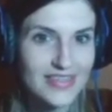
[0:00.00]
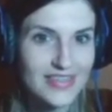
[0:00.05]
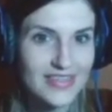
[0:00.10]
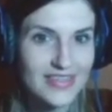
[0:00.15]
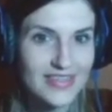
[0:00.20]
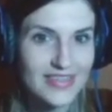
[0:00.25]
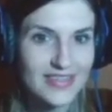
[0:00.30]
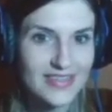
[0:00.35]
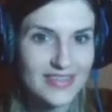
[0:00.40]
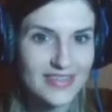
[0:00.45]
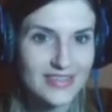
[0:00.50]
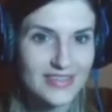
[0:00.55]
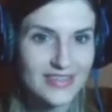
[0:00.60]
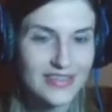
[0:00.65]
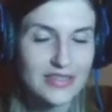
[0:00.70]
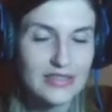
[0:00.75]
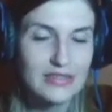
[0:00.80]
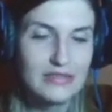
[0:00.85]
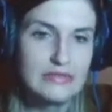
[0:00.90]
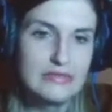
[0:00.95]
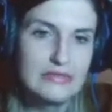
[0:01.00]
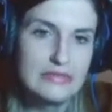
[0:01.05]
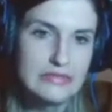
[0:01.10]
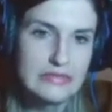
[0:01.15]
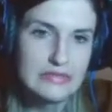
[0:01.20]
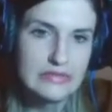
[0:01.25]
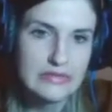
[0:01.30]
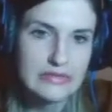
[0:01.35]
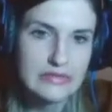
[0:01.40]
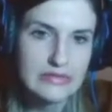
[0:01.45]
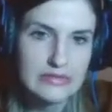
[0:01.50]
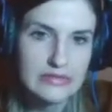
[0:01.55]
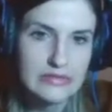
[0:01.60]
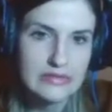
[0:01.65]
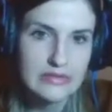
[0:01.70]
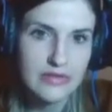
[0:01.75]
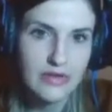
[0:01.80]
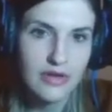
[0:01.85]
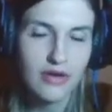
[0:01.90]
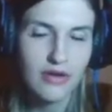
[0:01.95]

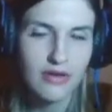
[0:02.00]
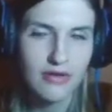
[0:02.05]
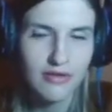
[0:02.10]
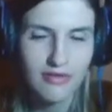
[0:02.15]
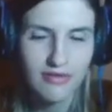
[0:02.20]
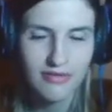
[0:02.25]
(silent)